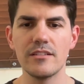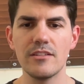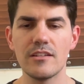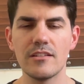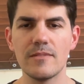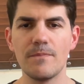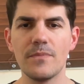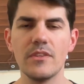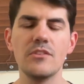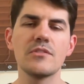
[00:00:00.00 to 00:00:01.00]
You can
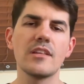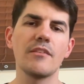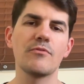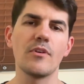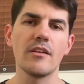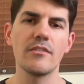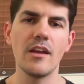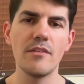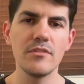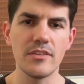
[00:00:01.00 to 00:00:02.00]
use that for
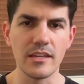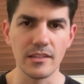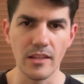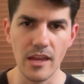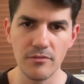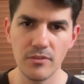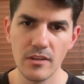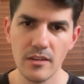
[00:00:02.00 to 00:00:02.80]
everything in life.